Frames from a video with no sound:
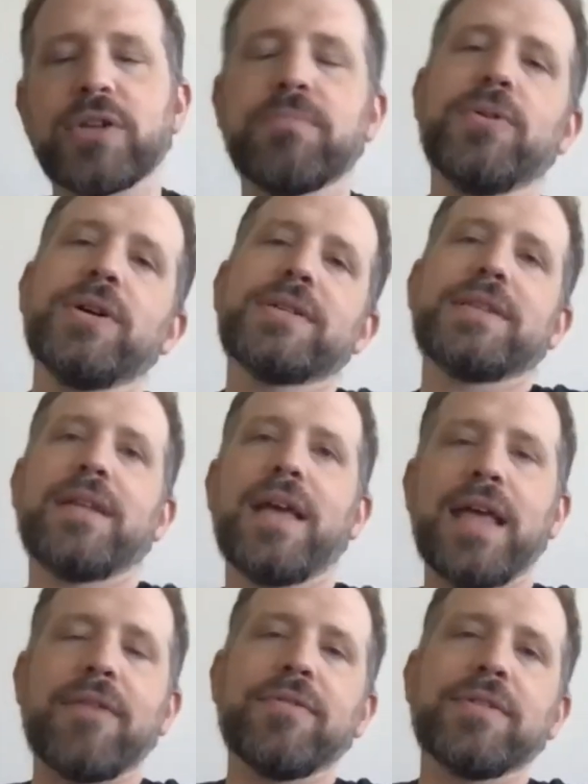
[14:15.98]
read your books and
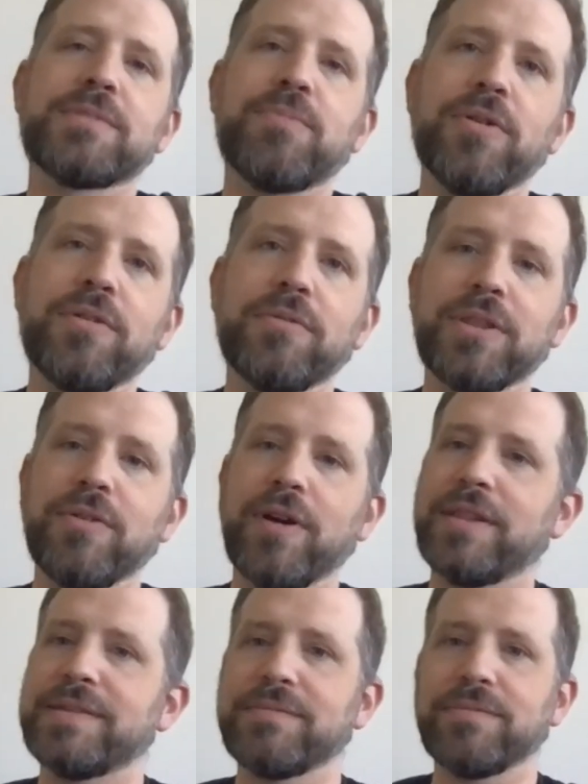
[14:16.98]
having spoken with
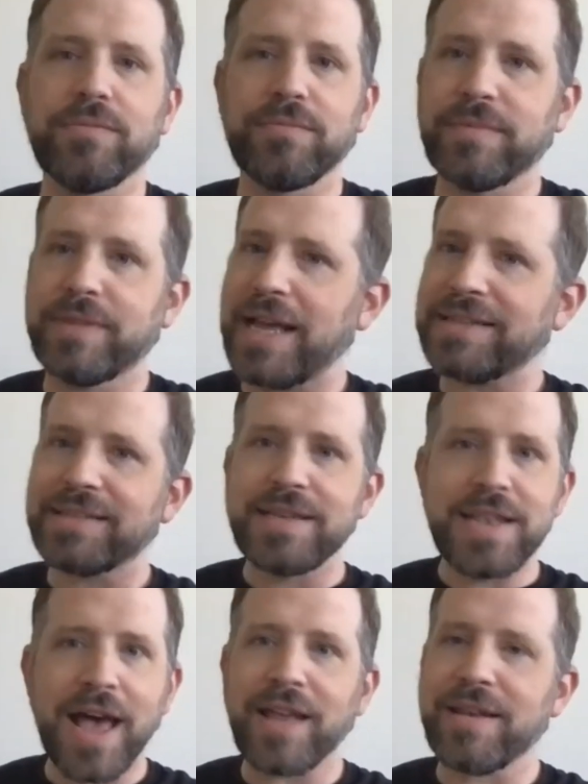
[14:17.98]
you on this,
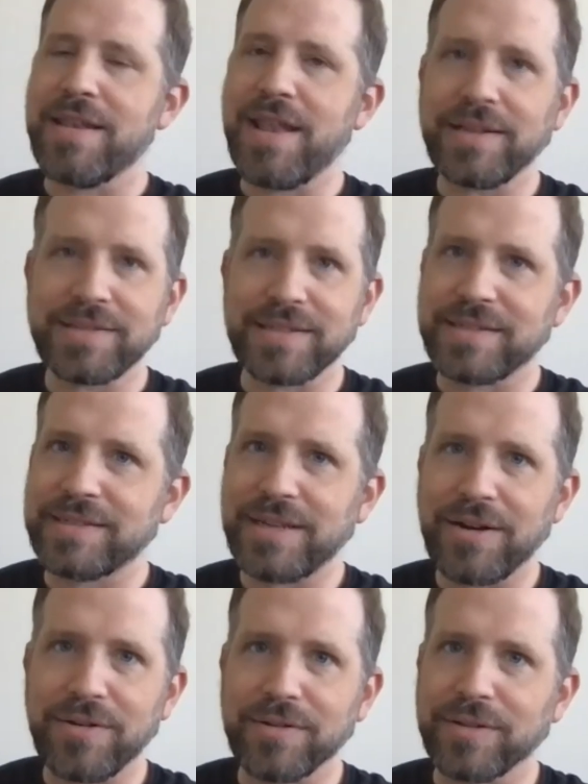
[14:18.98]
that's not
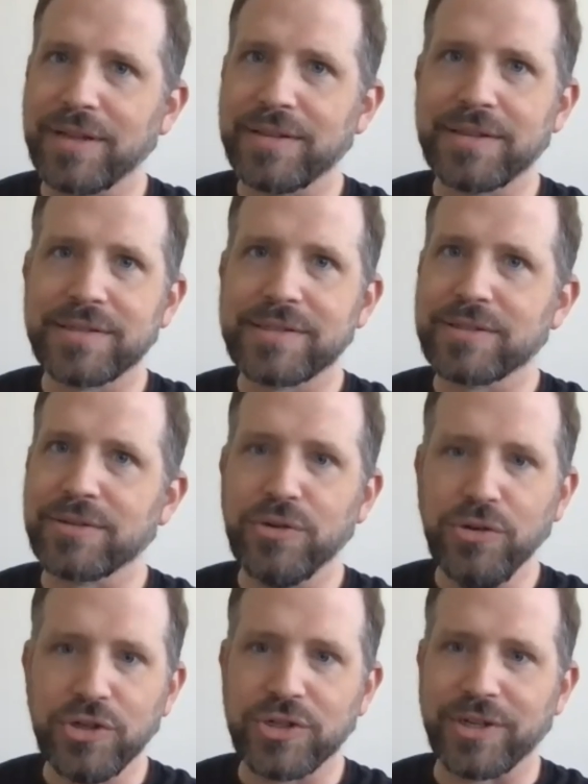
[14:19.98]
necessarily the
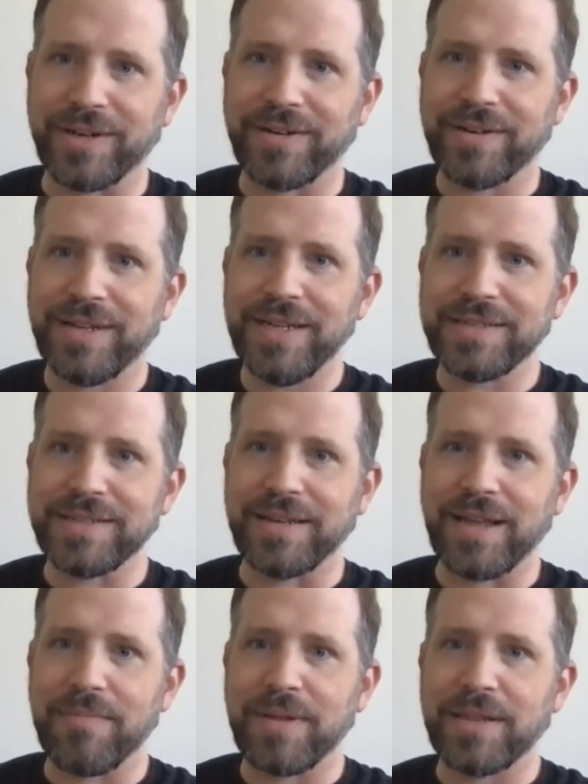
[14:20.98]
solution, is
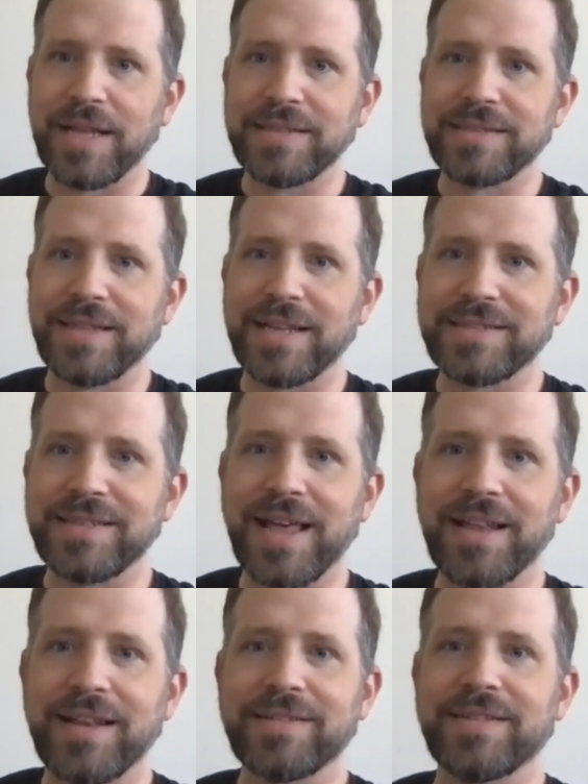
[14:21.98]
it? I mean, that's
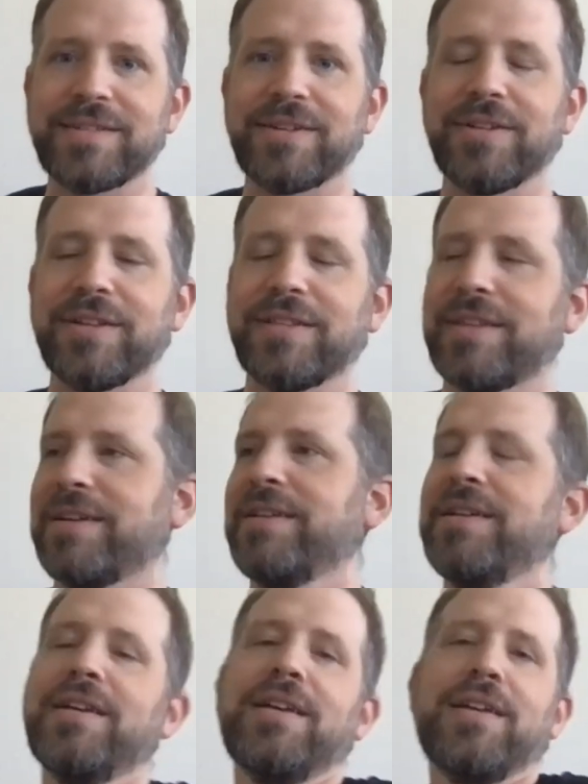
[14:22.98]
not necessarily
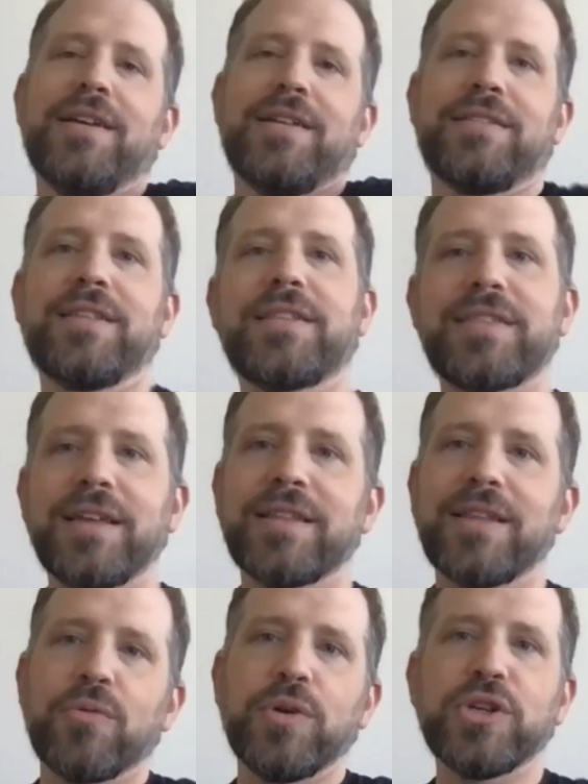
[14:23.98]
the
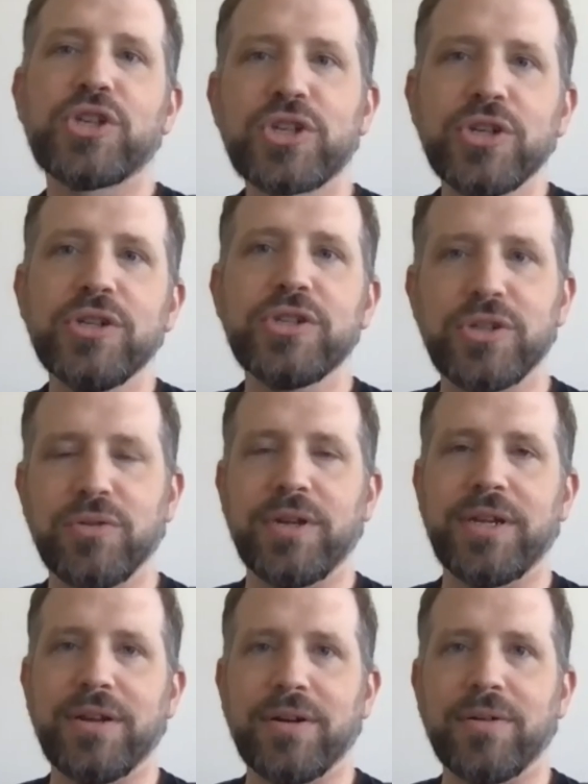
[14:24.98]
thing that we should
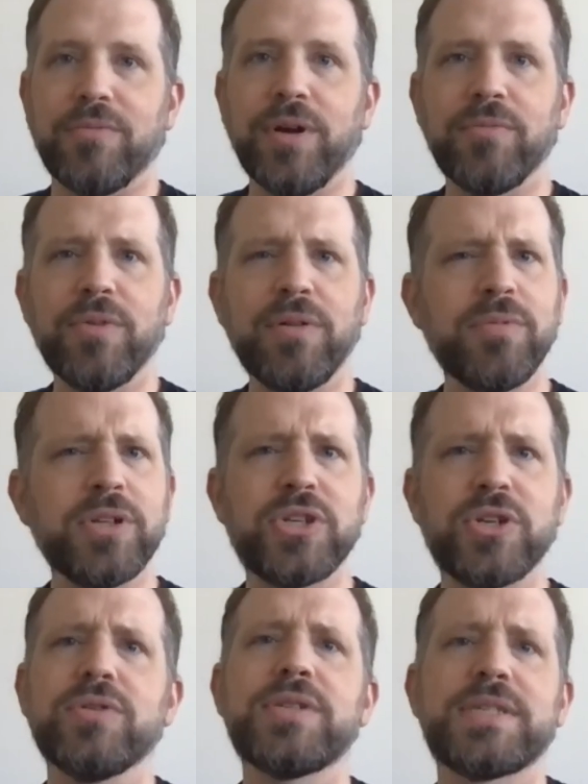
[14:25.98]
do here. What
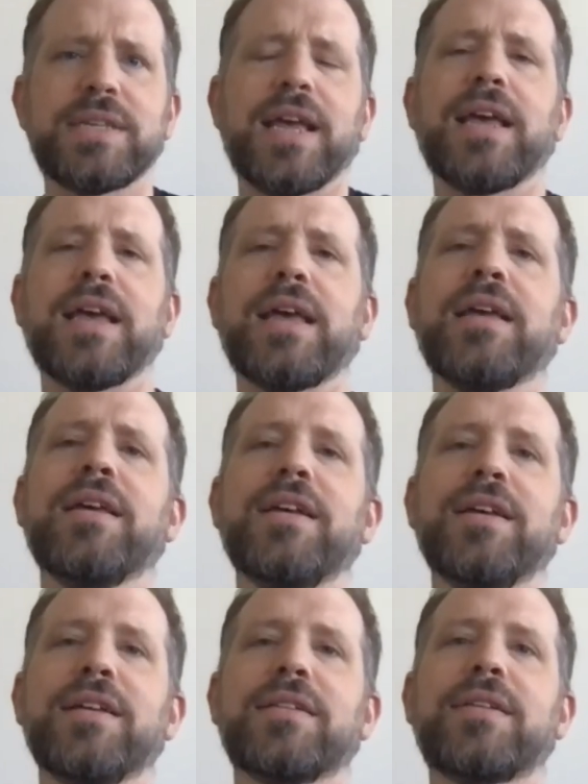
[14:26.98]
would you say
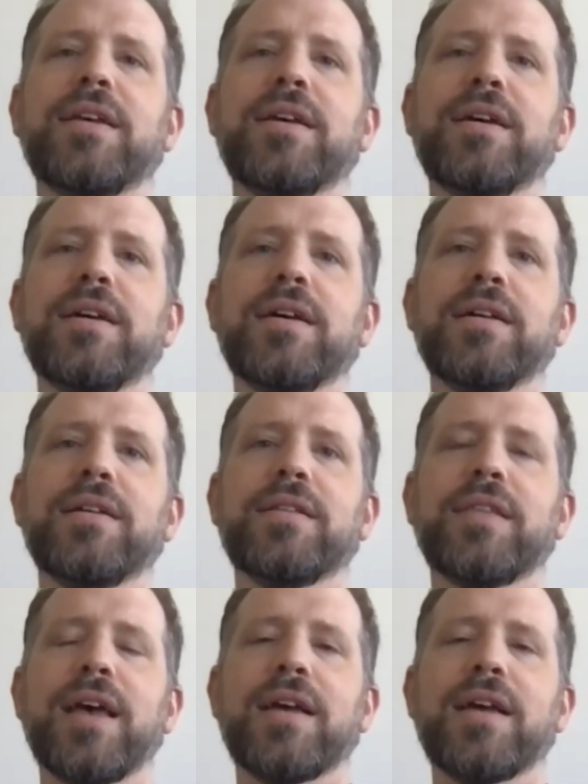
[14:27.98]
to